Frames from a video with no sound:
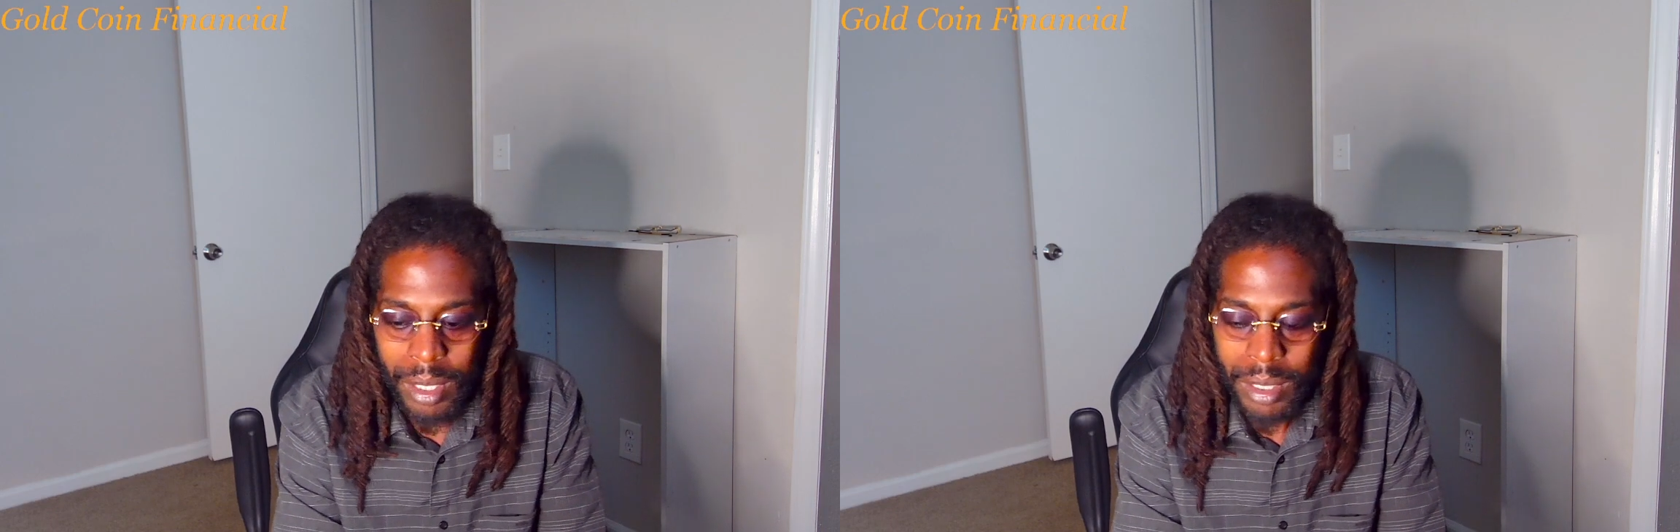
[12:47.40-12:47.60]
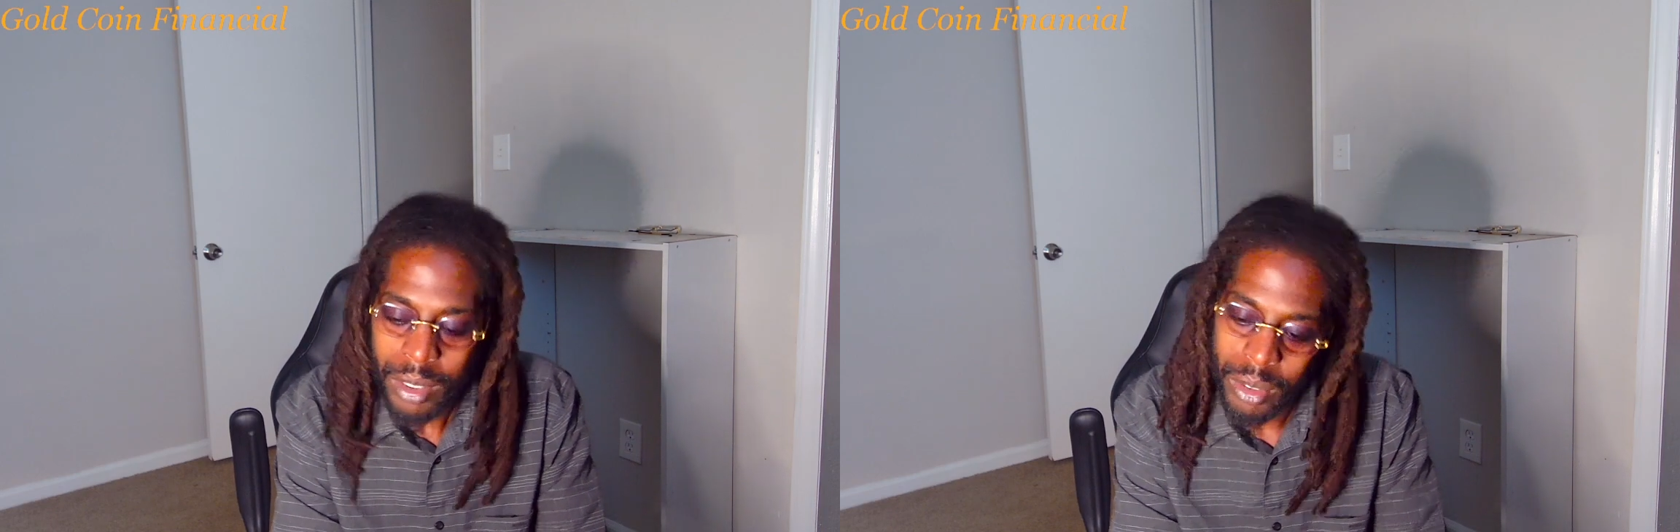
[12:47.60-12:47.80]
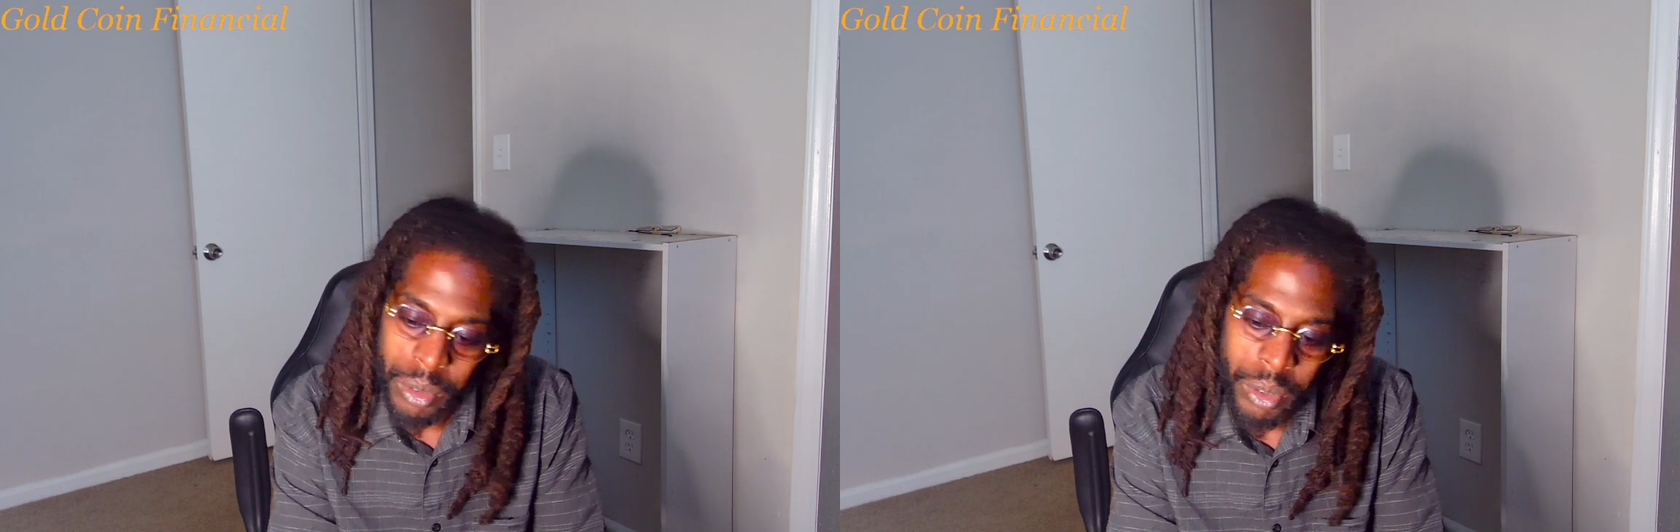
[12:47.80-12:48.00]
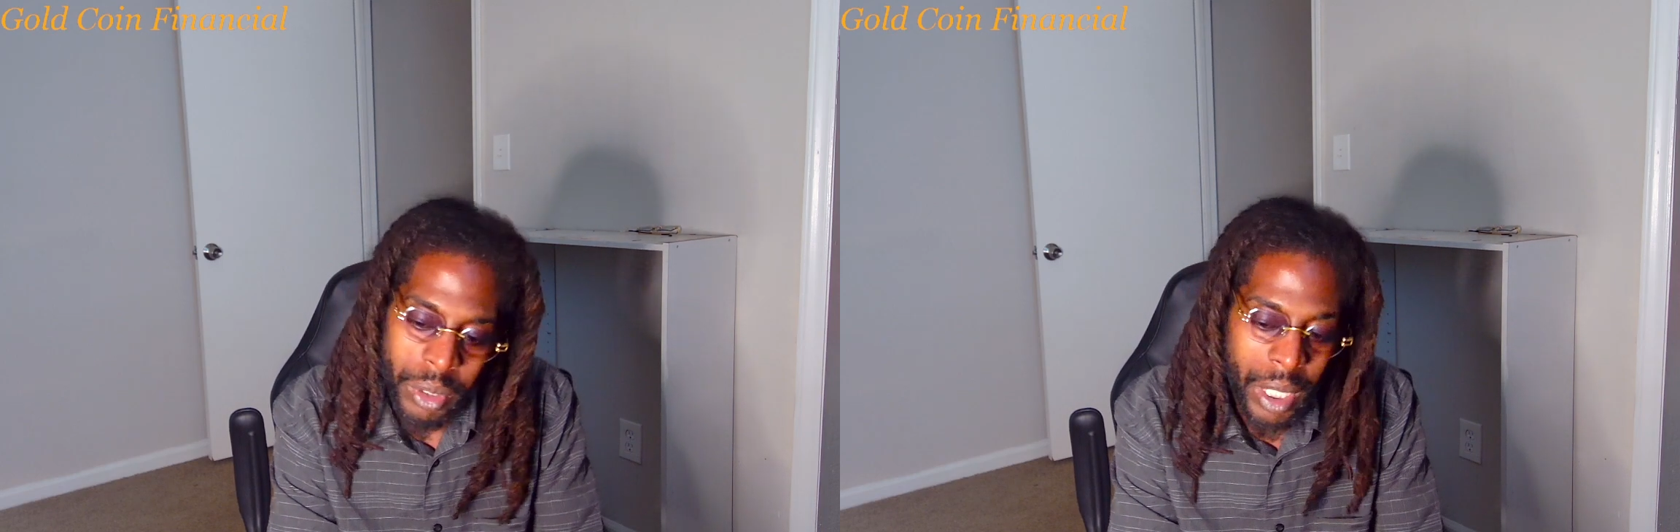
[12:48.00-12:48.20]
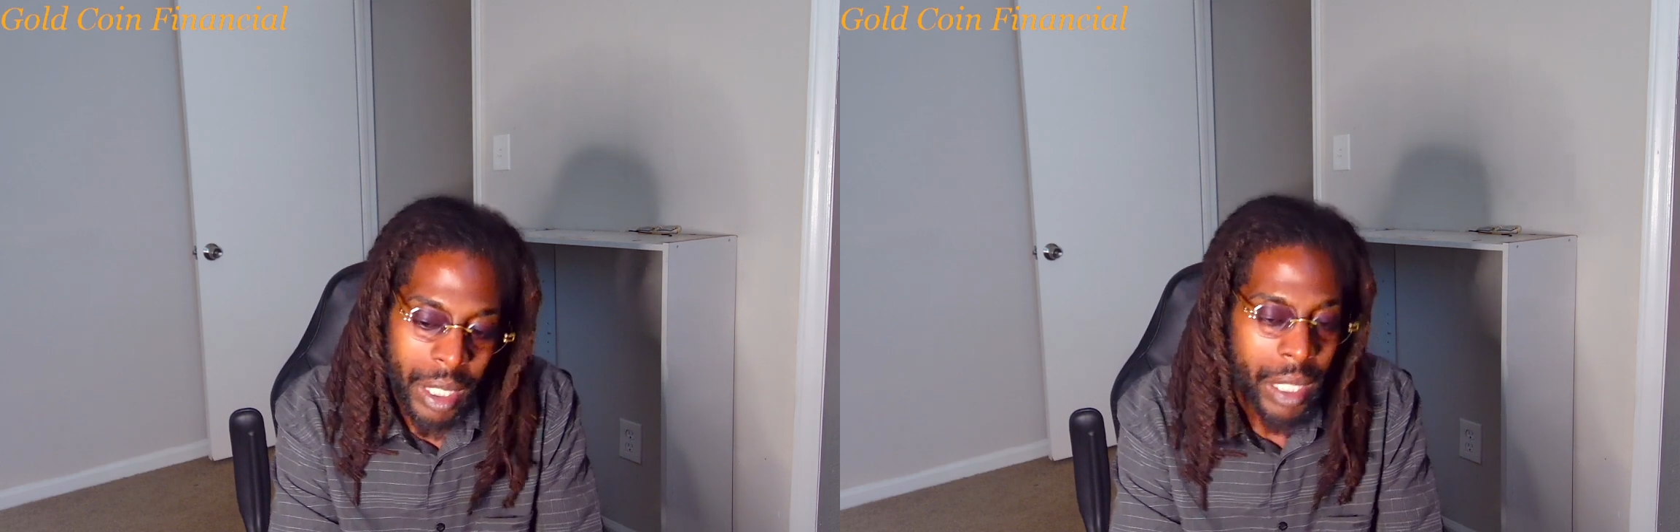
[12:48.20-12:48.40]
Shoot, you
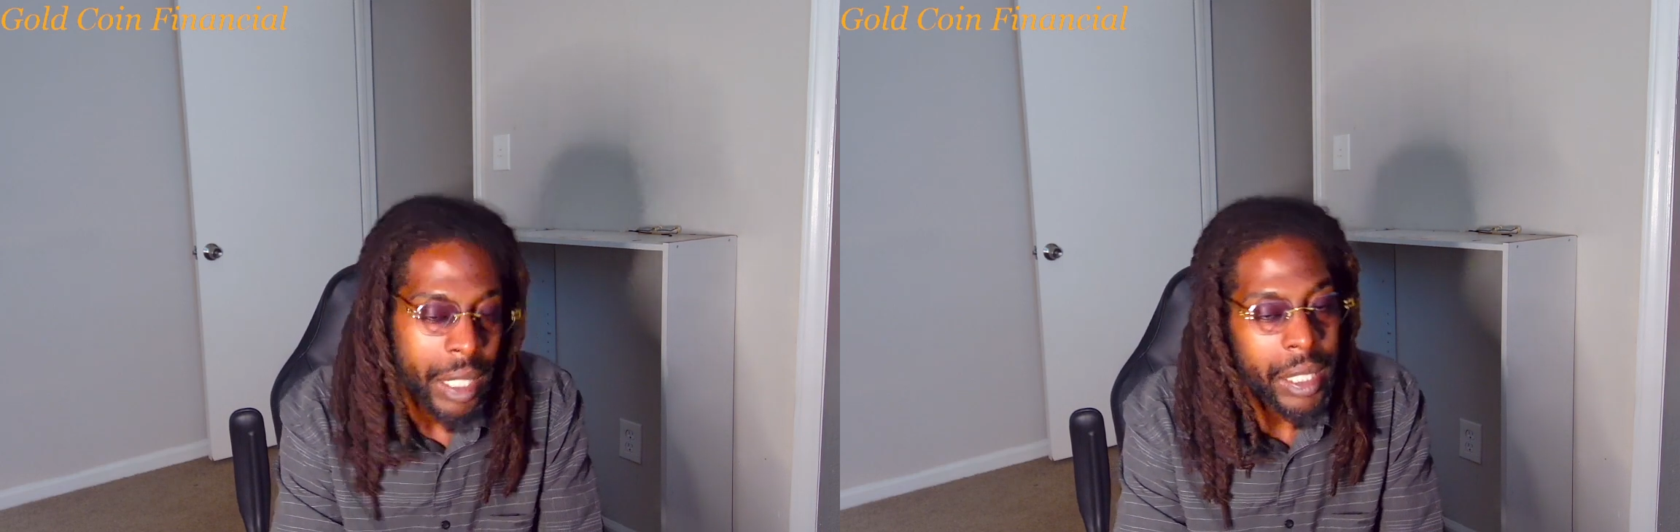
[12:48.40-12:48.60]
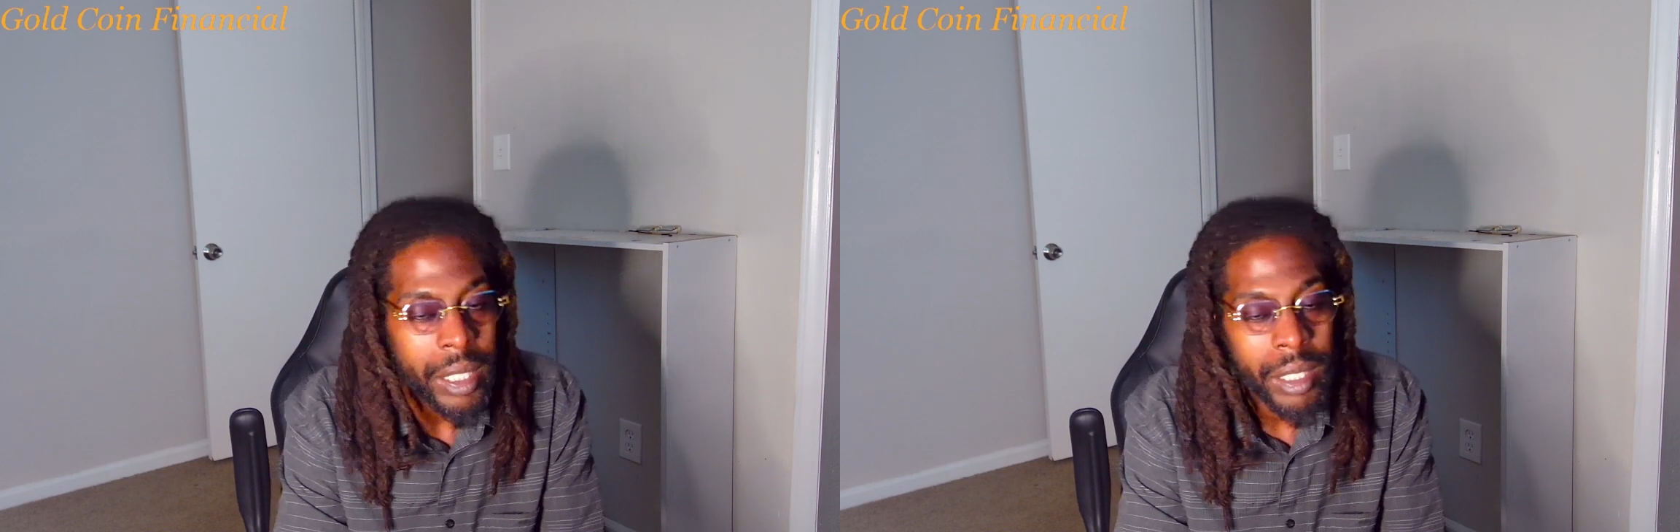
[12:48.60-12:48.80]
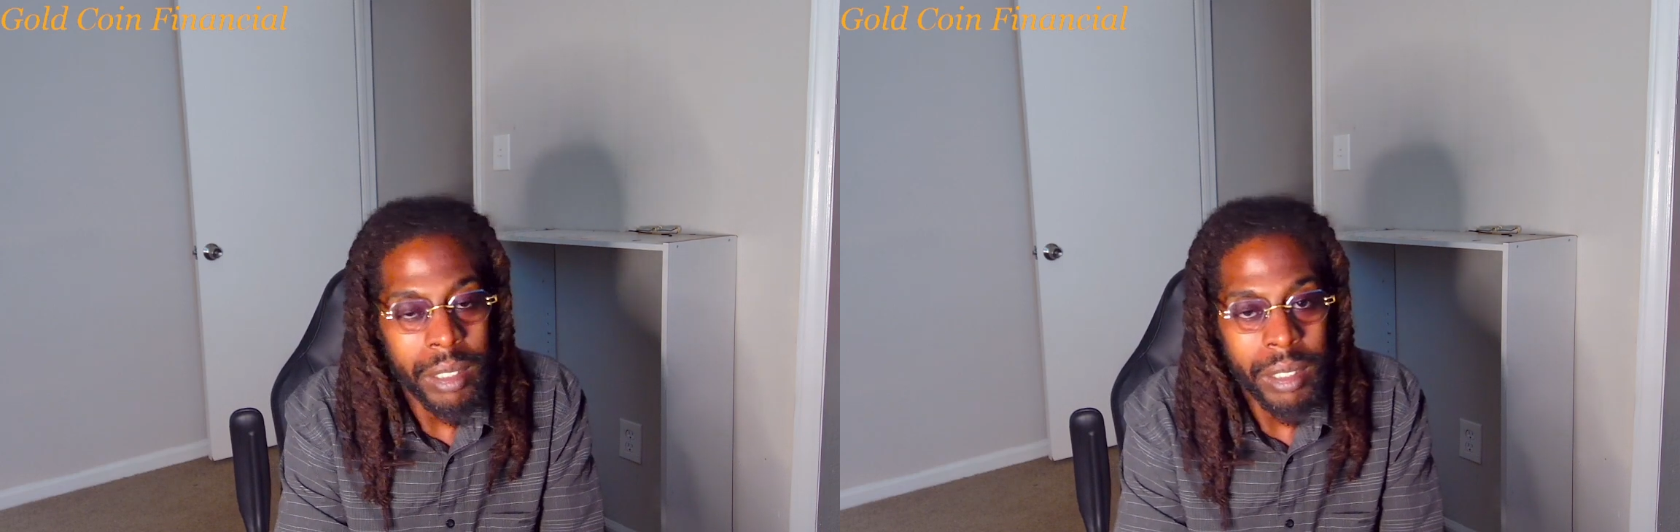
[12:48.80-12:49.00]
gotta have that income